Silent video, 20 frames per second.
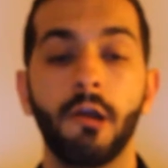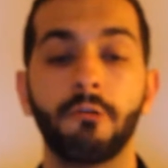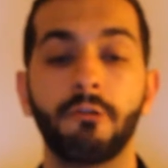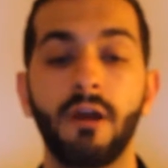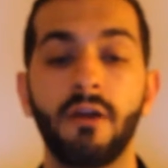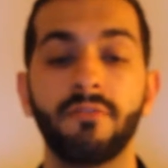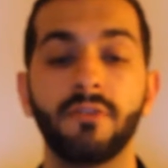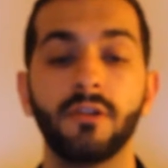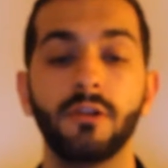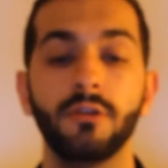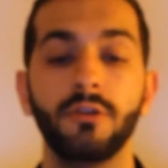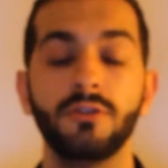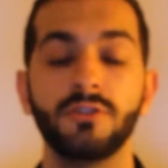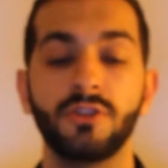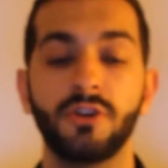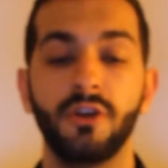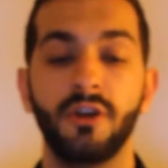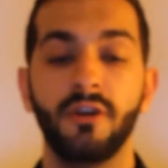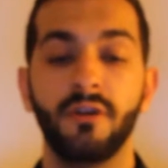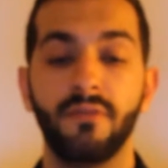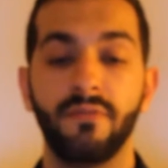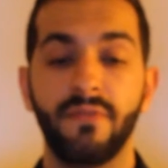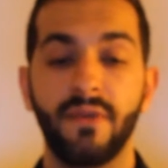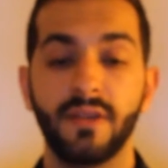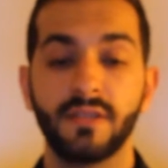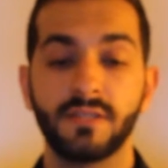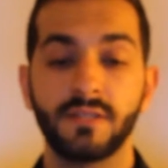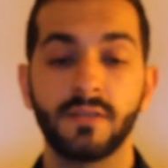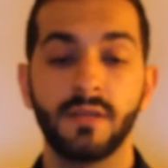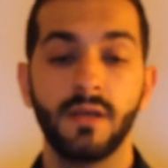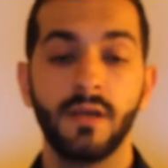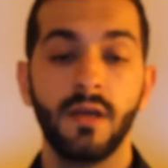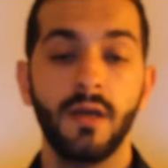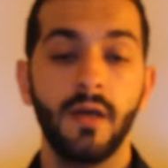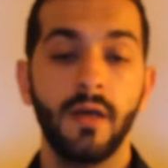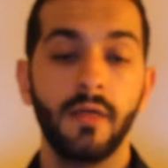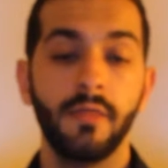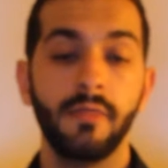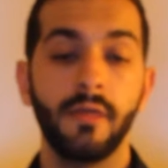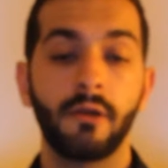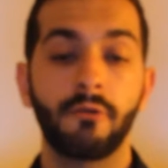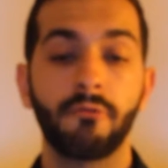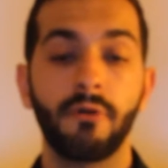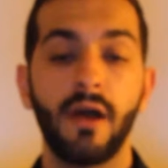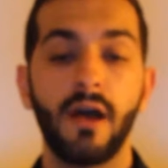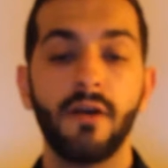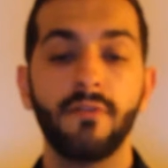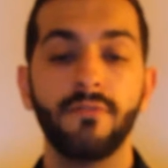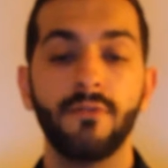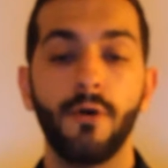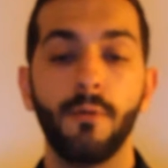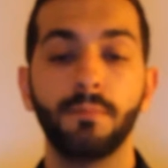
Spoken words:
Graphical user interface. The graph